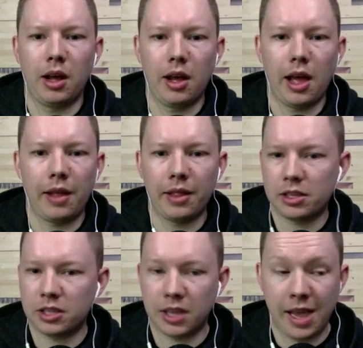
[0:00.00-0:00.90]
and that's the
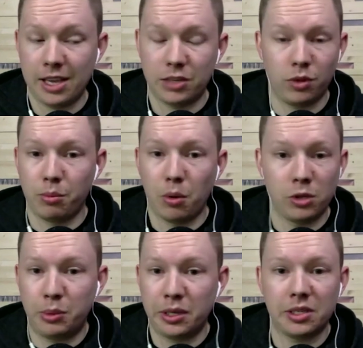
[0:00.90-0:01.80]
case with most
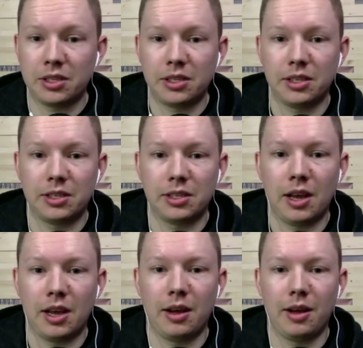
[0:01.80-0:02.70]
businesses
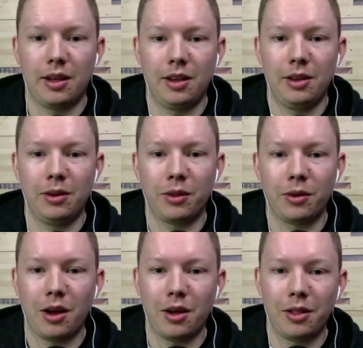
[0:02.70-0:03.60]
uh, you know they're
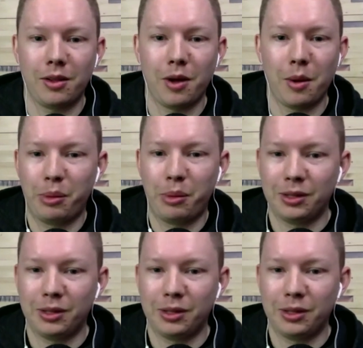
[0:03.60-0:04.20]
not they're not built